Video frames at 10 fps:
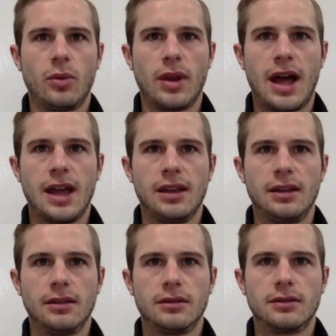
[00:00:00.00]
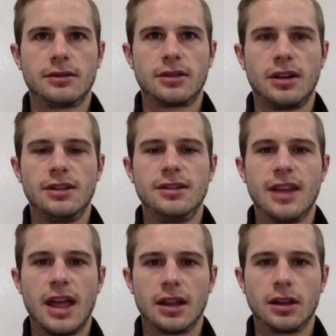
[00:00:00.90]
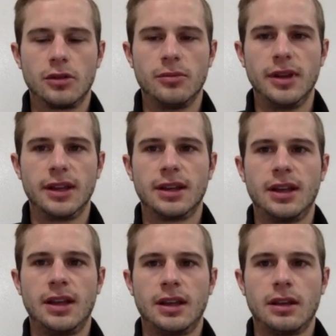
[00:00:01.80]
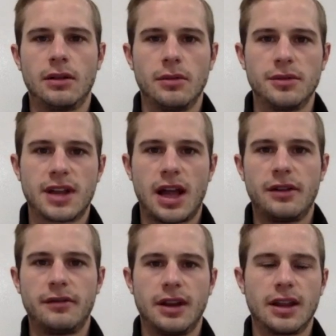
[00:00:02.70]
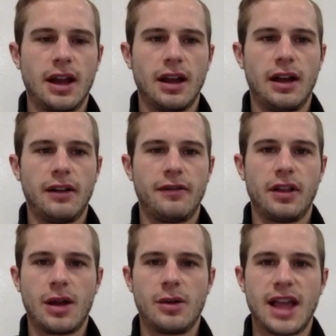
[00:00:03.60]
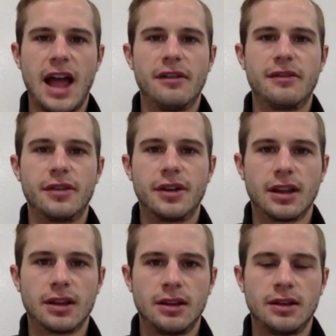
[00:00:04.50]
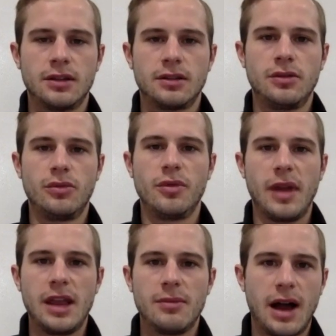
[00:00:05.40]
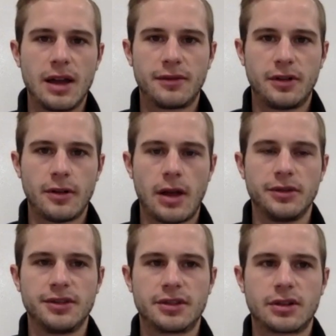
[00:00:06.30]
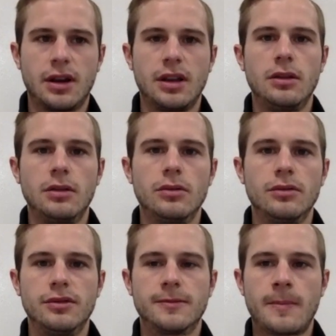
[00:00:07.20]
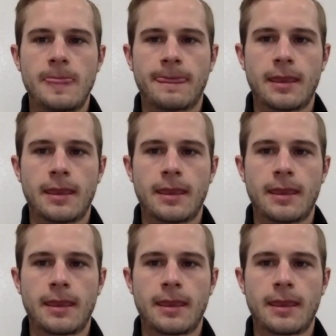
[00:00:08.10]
when I studied Zen a little bit, it was kind of like I felt like I was efforting to remain mindful. I was trying to use